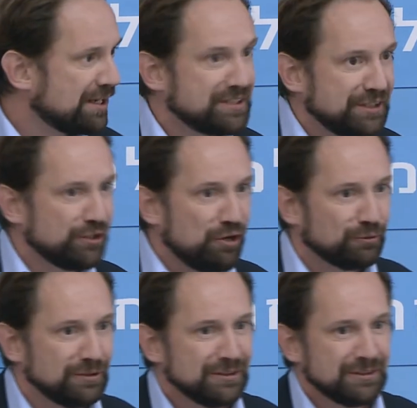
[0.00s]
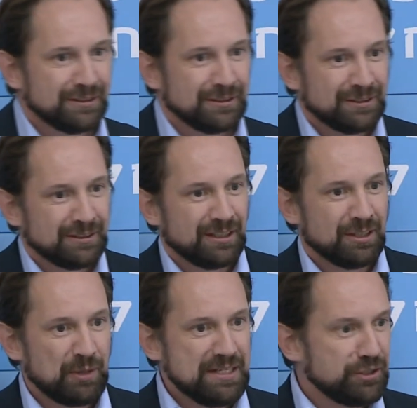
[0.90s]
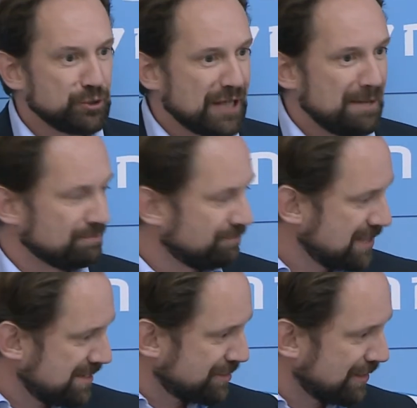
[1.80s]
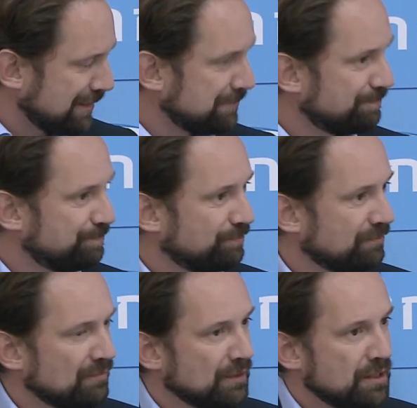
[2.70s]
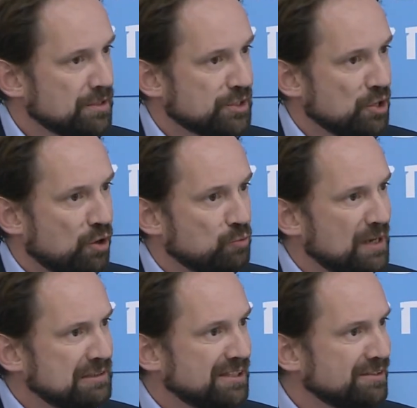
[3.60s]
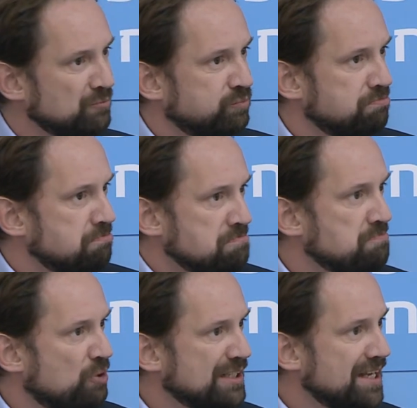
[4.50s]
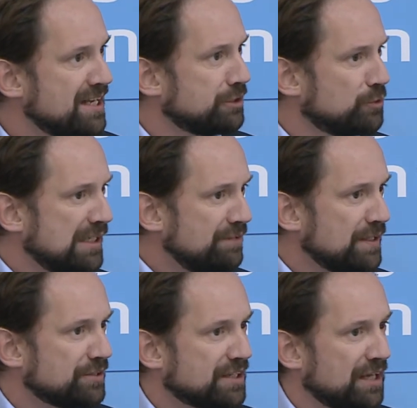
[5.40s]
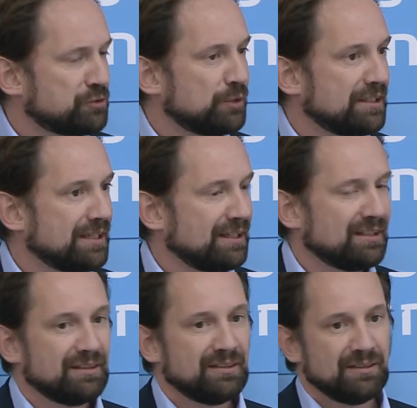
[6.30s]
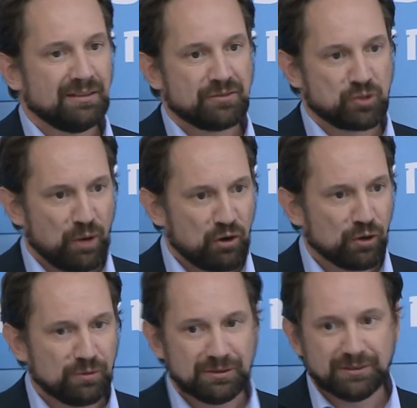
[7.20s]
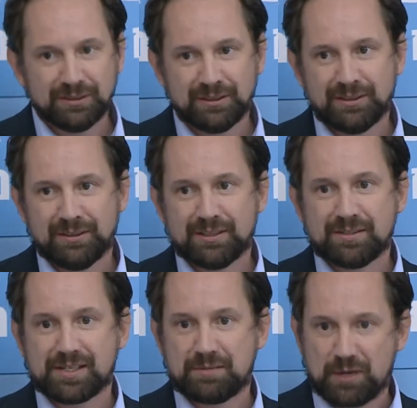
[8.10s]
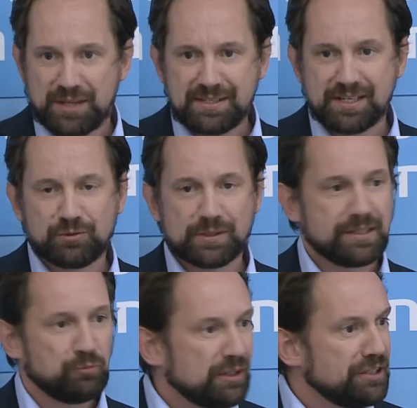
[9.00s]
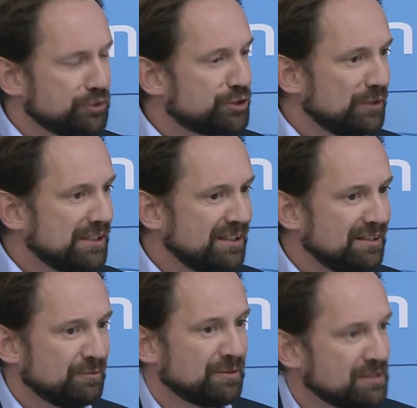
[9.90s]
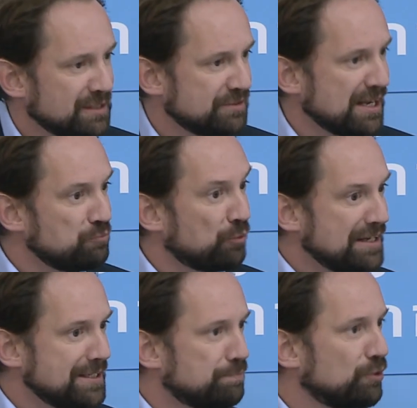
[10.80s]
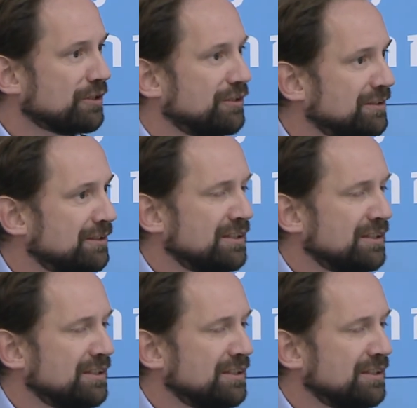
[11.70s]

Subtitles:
I didn't know. When did you come?" "Yesterday." "So what day are you leaving the country again?" "Tomorrow." I said, "Well, that's interesting. And what are you doing here?" "Yes, I'm writing a book.